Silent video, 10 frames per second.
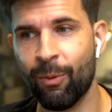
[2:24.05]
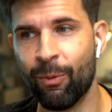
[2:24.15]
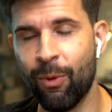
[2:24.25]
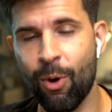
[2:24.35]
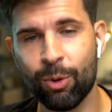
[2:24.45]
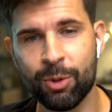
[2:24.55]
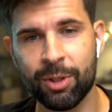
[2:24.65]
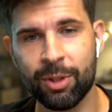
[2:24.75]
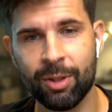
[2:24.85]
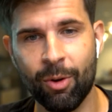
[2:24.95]

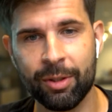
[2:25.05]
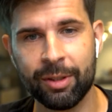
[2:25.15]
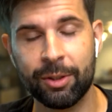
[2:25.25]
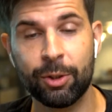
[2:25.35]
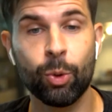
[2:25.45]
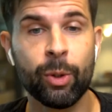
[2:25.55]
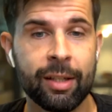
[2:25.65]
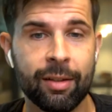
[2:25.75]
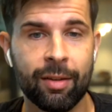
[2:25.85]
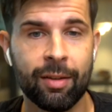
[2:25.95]
focus on
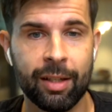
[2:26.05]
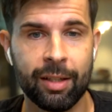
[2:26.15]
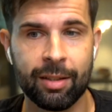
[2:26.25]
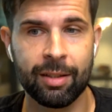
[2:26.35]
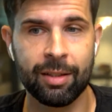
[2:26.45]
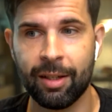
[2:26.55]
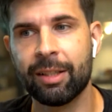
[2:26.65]
doing things.